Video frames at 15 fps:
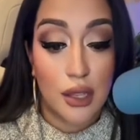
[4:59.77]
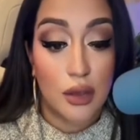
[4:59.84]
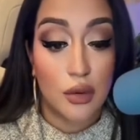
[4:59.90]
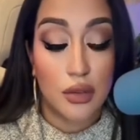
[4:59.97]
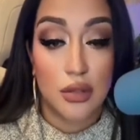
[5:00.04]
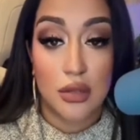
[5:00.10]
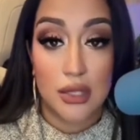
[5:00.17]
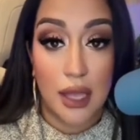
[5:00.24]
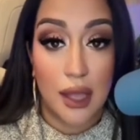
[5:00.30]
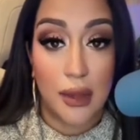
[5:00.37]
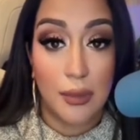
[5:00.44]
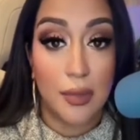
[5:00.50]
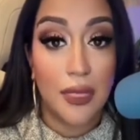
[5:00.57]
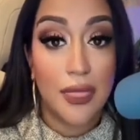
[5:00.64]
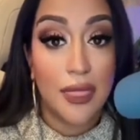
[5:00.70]
or your time,
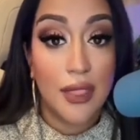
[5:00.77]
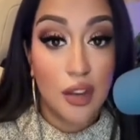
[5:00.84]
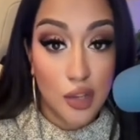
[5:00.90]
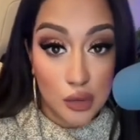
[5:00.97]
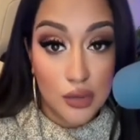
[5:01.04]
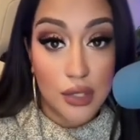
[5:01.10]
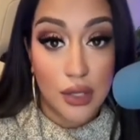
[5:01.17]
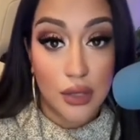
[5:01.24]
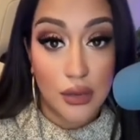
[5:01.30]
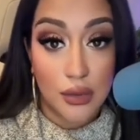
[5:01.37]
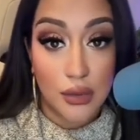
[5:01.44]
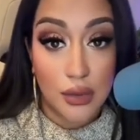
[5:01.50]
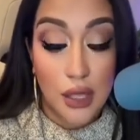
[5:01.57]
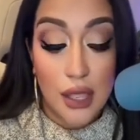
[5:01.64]
they're using you.